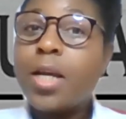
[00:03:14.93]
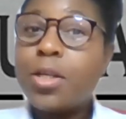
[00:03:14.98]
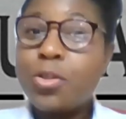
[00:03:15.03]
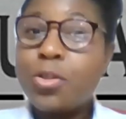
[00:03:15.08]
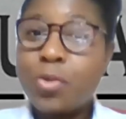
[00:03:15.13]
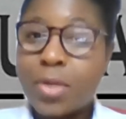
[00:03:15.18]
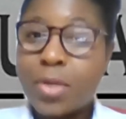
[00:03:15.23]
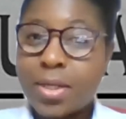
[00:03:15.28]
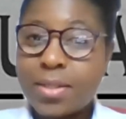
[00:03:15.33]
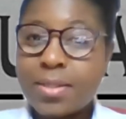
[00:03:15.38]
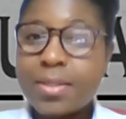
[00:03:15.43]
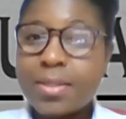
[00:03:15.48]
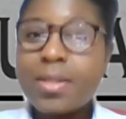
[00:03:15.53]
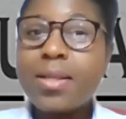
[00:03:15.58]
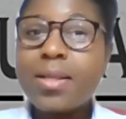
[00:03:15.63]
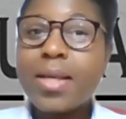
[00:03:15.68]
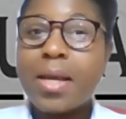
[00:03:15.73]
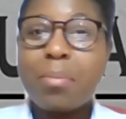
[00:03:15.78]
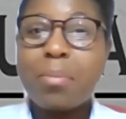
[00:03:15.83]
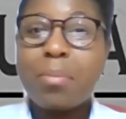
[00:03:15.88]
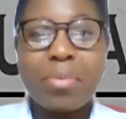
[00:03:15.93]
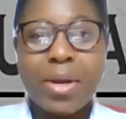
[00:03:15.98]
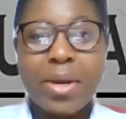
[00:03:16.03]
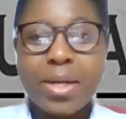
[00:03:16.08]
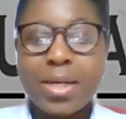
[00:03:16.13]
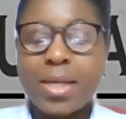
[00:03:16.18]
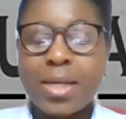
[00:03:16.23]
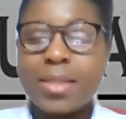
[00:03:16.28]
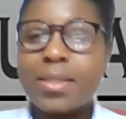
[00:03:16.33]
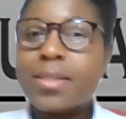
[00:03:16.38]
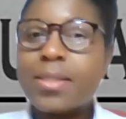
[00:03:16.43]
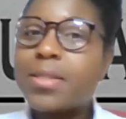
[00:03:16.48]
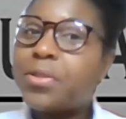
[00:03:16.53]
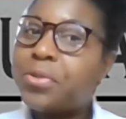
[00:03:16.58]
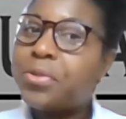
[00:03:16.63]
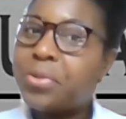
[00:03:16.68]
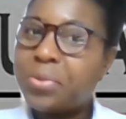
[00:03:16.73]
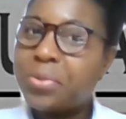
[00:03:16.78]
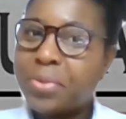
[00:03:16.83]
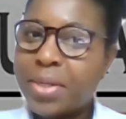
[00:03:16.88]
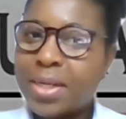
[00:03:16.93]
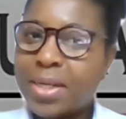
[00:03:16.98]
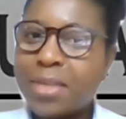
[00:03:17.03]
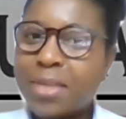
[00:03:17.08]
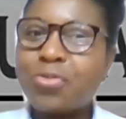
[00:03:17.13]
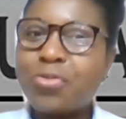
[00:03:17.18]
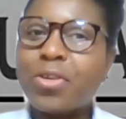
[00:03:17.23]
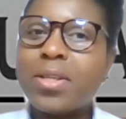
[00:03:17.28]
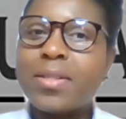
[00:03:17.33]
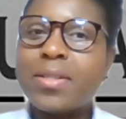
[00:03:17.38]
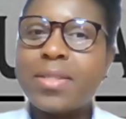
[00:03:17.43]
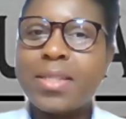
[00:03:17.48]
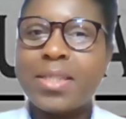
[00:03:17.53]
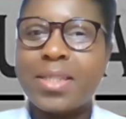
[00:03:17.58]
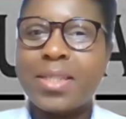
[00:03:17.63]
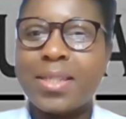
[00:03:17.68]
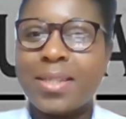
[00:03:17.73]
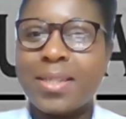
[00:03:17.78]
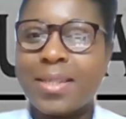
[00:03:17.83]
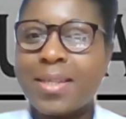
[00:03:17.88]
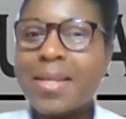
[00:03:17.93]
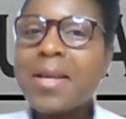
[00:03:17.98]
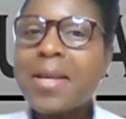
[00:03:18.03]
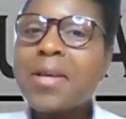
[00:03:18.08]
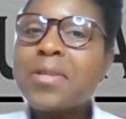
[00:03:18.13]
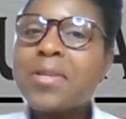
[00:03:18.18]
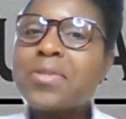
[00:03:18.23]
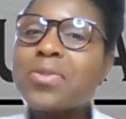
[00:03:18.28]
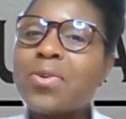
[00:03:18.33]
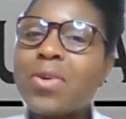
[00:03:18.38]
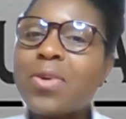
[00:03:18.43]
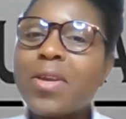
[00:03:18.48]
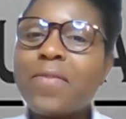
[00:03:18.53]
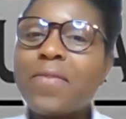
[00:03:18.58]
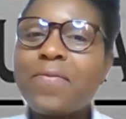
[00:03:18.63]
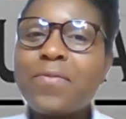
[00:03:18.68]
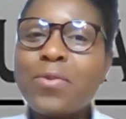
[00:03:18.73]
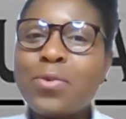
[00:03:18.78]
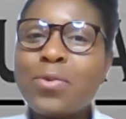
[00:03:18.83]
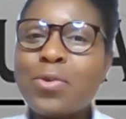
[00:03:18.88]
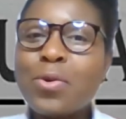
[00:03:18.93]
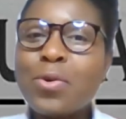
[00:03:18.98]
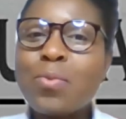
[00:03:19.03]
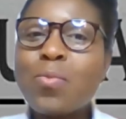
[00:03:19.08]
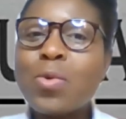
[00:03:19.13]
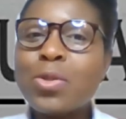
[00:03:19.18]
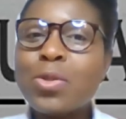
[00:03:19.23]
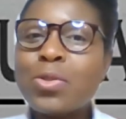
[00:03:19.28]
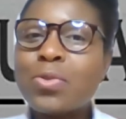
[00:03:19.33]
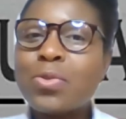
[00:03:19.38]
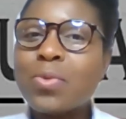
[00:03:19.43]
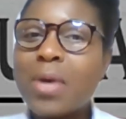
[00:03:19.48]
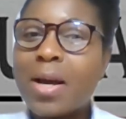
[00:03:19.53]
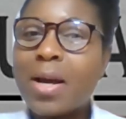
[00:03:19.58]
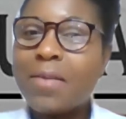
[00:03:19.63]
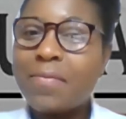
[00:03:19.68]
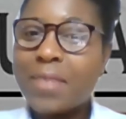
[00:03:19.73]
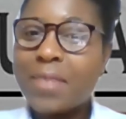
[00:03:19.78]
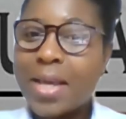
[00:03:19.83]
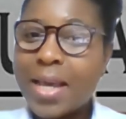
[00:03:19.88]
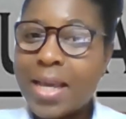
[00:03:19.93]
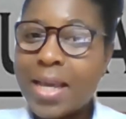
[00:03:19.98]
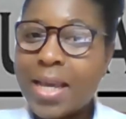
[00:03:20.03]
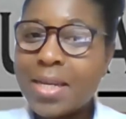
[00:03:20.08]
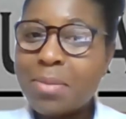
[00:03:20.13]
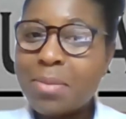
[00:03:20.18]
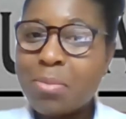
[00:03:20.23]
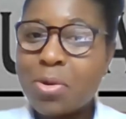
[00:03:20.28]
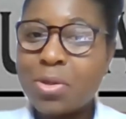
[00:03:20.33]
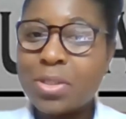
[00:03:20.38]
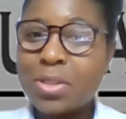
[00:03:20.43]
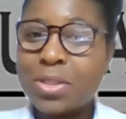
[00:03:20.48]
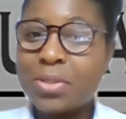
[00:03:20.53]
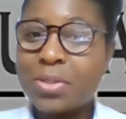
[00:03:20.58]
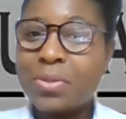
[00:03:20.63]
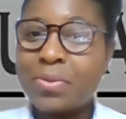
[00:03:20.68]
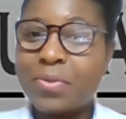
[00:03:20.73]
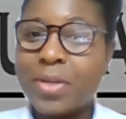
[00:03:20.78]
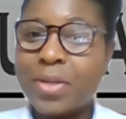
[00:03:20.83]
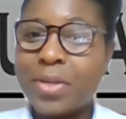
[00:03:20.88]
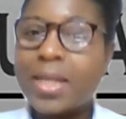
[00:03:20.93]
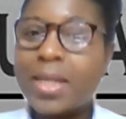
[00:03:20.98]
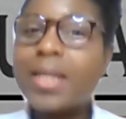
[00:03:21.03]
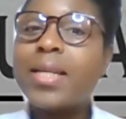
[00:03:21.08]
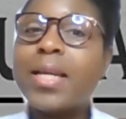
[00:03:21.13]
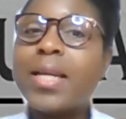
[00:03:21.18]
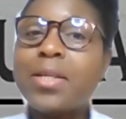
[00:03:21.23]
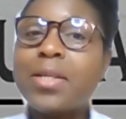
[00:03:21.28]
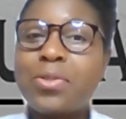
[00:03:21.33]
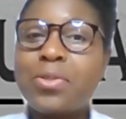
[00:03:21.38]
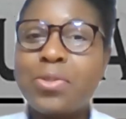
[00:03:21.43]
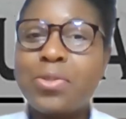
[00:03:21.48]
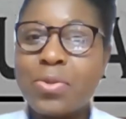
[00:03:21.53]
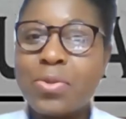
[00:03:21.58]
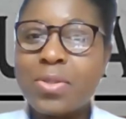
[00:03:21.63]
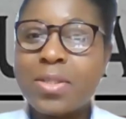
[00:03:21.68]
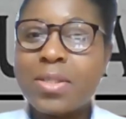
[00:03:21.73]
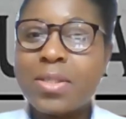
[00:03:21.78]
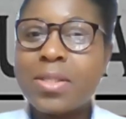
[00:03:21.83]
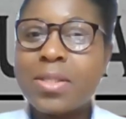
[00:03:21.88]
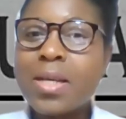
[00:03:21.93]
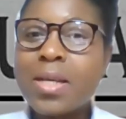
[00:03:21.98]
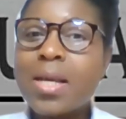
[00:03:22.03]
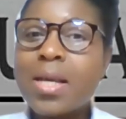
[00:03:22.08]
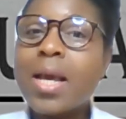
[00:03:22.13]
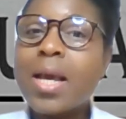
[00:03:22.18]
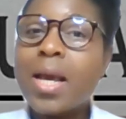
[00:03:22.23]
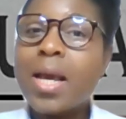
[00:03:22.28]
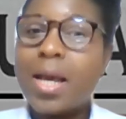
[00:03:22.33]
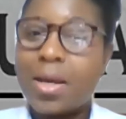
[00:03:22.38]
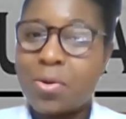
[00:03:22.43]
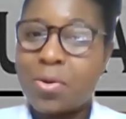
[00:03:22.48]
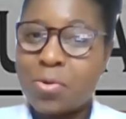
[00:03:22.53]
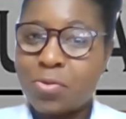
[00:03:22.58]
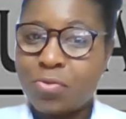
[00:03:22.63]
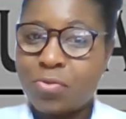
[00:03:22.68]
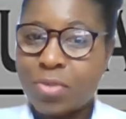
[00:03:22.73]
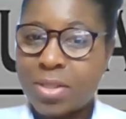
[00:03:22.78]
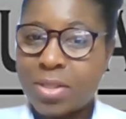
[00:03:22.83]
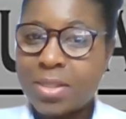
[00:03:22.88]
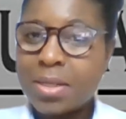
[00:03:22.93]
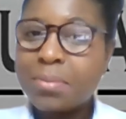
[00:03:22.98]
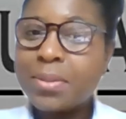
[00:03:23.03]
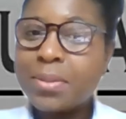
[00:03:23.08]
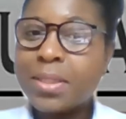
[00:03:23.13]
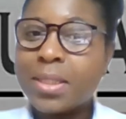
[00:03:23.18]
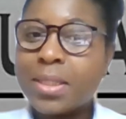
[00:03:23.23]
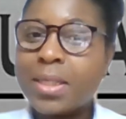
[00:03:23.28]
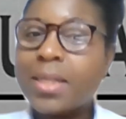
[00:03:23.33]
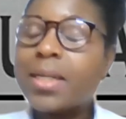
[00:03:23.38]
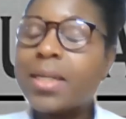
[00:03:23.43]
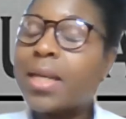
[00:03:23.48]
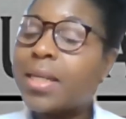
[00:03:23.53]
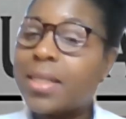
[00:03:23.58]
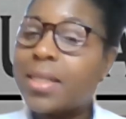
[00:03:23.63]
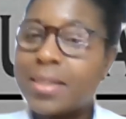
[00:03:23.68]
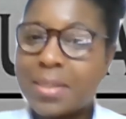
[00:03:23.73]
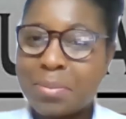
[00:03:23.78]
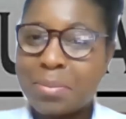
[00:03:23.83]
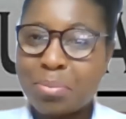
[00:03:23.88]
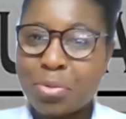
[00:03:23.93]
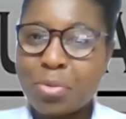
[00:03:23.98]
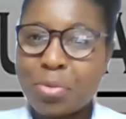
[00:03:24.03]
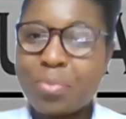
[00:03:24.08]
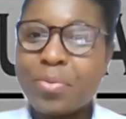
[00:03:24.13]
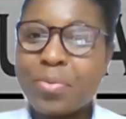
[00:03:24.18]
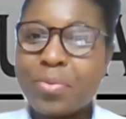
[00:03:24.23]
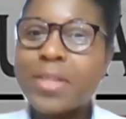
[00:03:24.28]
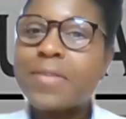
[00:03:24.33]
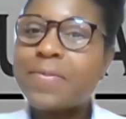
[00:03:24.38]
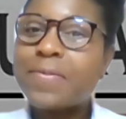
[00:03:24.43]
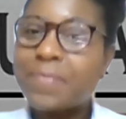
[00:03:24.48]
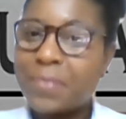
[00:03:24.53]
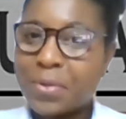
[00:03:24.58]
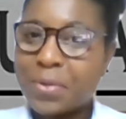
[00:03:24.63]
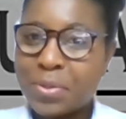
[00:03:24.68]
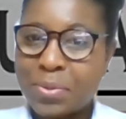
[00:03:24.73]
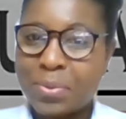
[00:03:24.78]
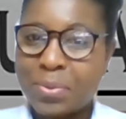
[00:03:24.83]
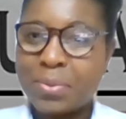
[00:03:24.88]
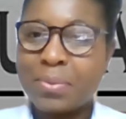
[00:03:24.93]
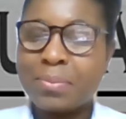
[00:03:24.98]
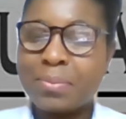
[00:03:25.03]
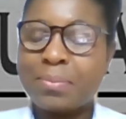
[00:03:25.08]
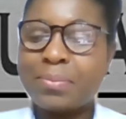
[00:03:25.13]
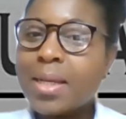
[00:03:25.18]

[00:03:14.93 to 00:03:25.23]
You can still get pregnant during the transition. So if you don't want to have any more children, then use a contraception that is appropriate for you.